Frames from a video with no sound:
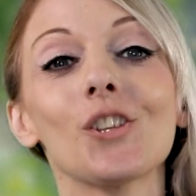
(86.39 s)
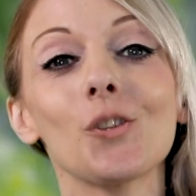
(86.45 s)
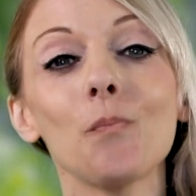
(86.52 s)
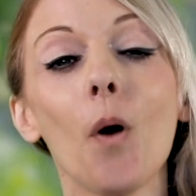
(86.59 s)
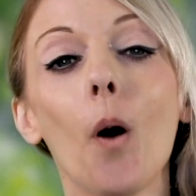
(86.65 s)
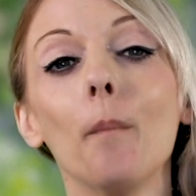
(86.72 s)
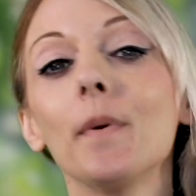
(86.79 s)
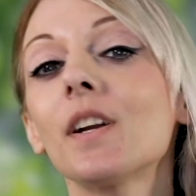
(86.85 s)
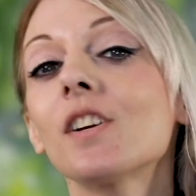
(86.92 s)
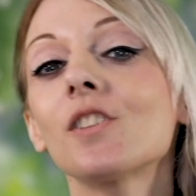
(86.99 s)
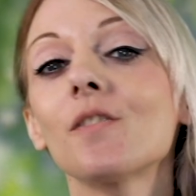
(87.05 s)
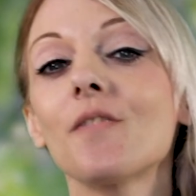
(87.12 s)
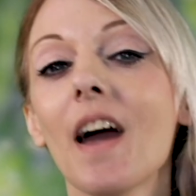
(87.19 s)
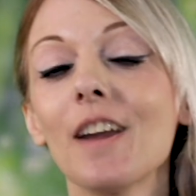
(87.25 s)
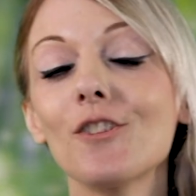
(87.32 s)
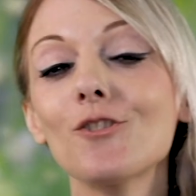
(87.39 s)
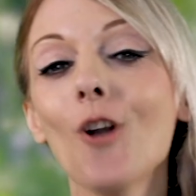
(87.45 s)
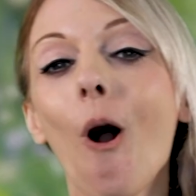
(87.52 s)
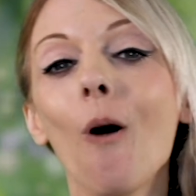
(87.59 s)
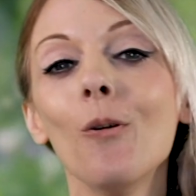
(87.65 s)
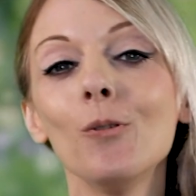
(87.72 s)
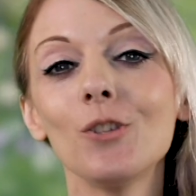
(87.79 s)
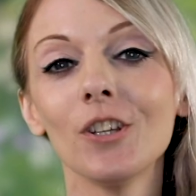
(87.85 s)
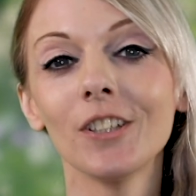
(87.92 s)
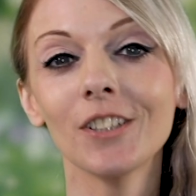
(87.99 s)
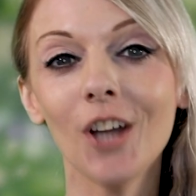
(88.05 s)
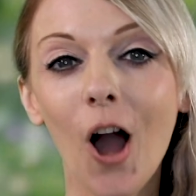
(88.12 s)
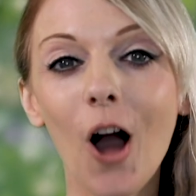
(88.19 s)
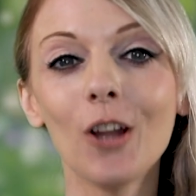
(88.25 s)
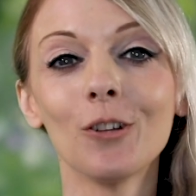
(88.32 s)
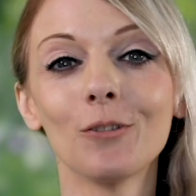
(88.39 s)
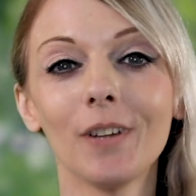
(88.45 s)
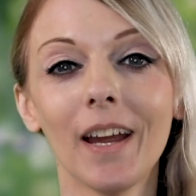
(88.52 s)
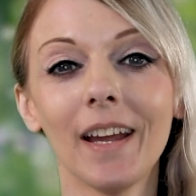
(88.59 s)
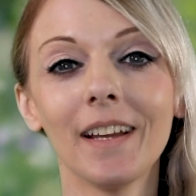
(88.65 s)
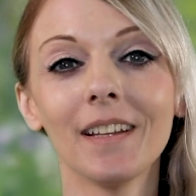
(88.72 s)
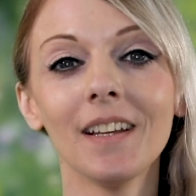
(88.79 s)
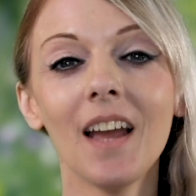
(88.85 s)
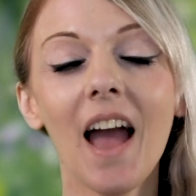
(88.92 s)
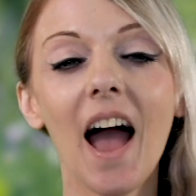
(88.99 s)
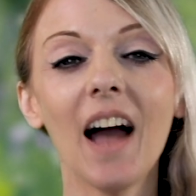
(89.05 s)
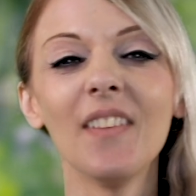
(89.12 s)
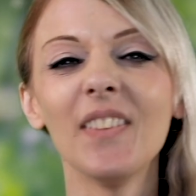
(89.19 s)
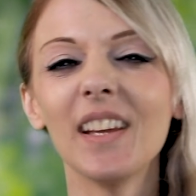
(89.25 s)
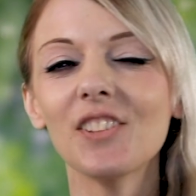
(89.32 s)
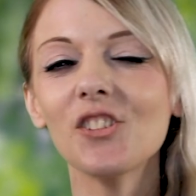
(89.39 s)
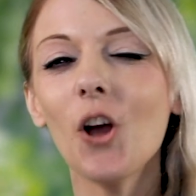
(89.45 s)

to spot because of their golden colouring and their